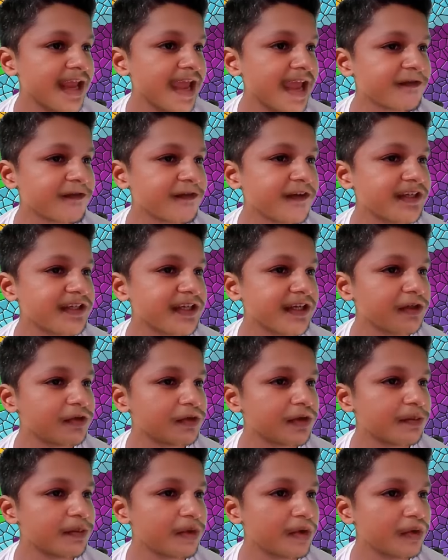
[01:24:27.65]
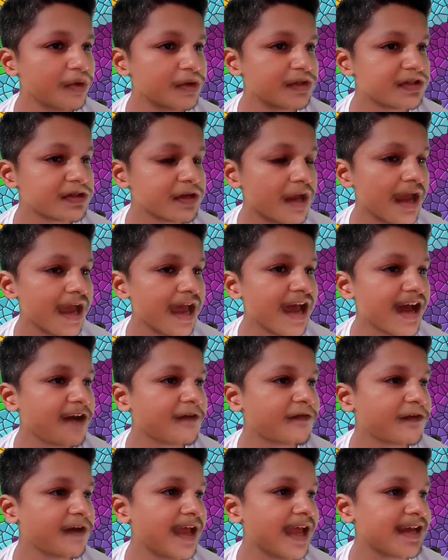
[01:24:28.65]
f into the most
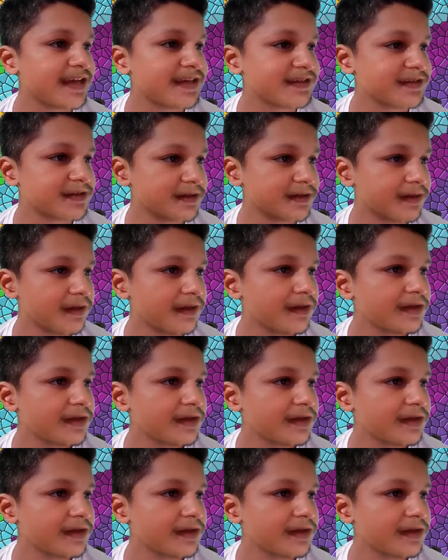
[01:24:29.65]
half-assed